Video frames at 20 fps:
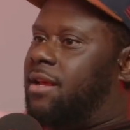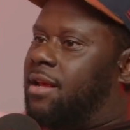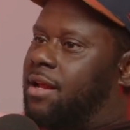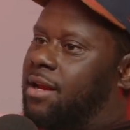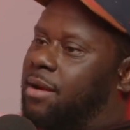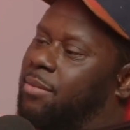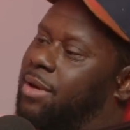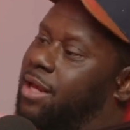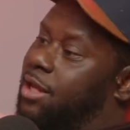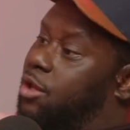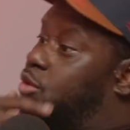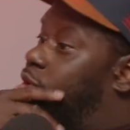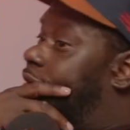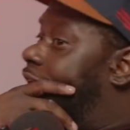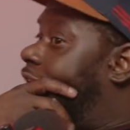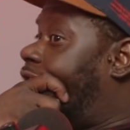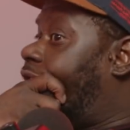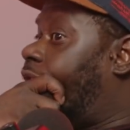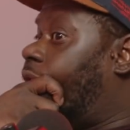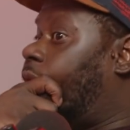And I'm like, yo, that
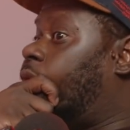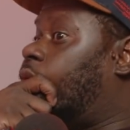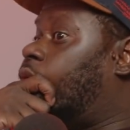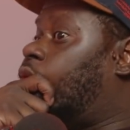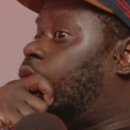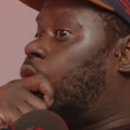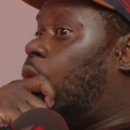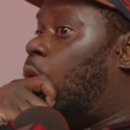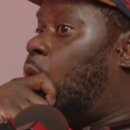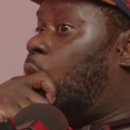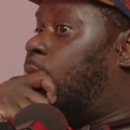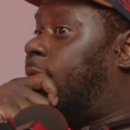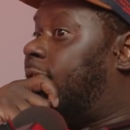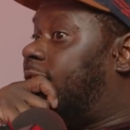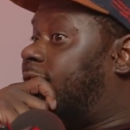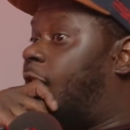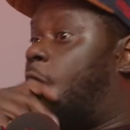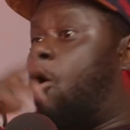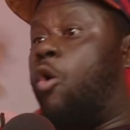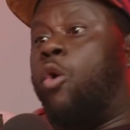shit is dope. Cause
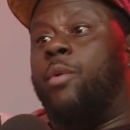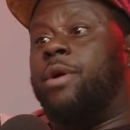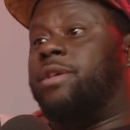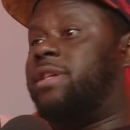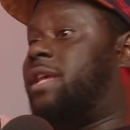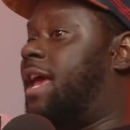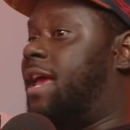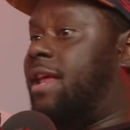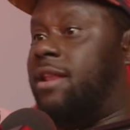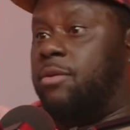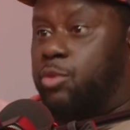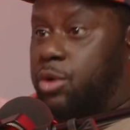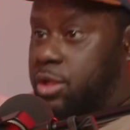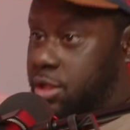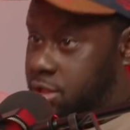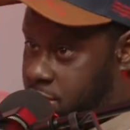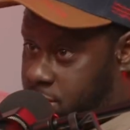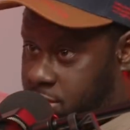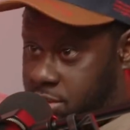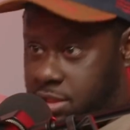I always end with
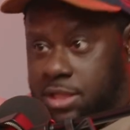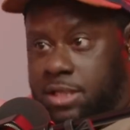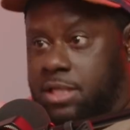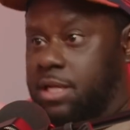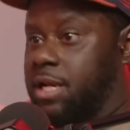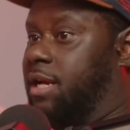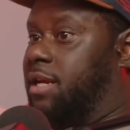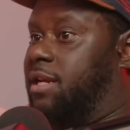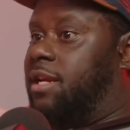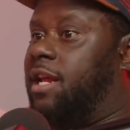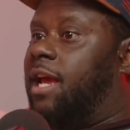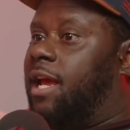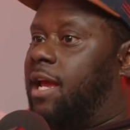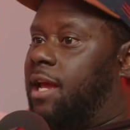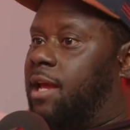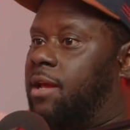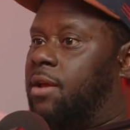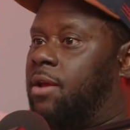this nigga dead,